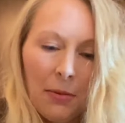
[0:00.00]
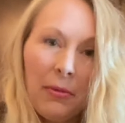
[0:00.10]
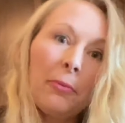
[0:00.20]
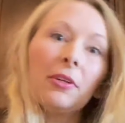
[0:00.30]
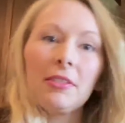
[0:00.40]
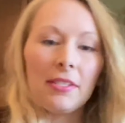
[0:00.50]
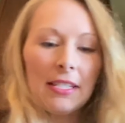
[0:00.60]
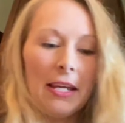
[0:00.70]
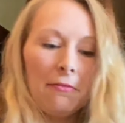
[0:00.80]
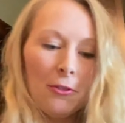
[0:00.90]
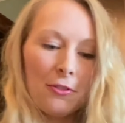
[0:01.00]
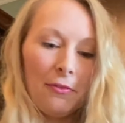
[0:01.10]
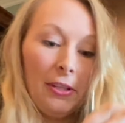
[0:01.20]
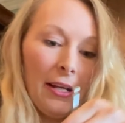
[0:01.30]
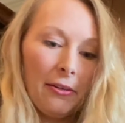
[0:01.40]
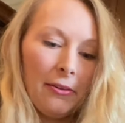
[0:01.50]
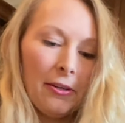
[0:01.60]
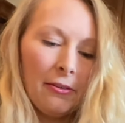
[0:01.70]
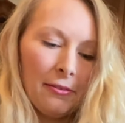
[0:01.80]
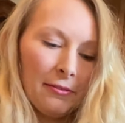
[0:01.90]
Might want to save those for later though.